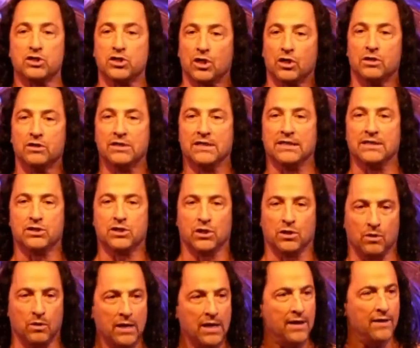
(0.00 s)
turned
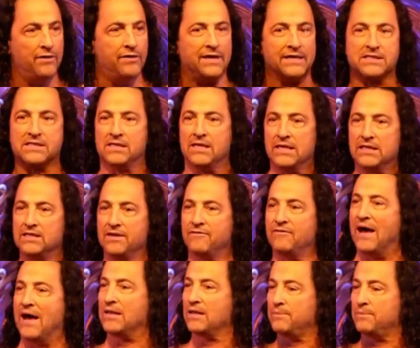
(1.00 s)
into this
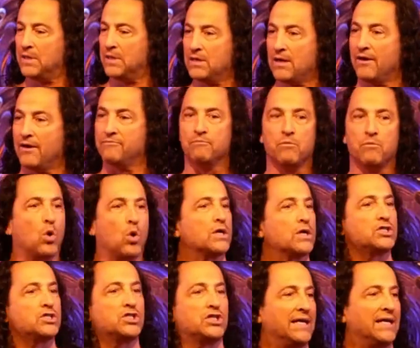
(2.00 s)
development of more
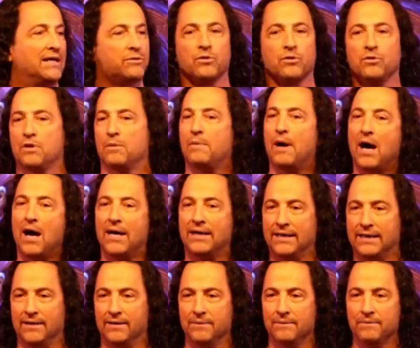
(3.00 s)
chi through the
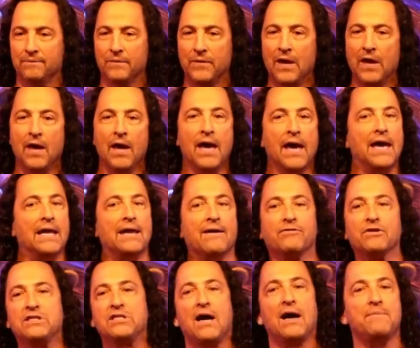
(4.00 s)
body. And
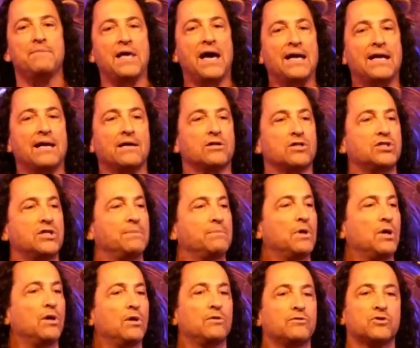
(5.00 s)
every time that energy
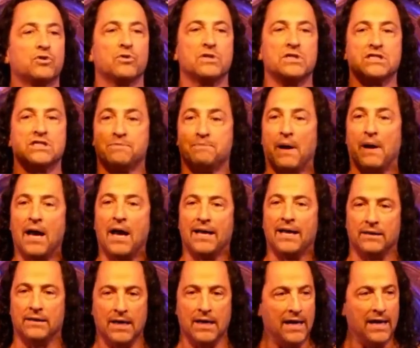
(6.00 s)
moves through the
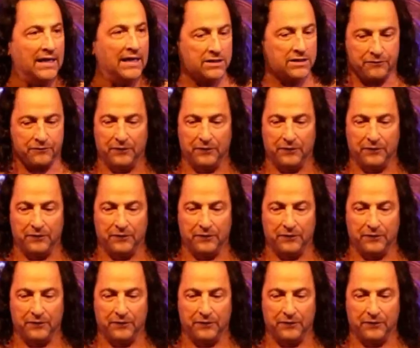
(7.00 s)
spine, it's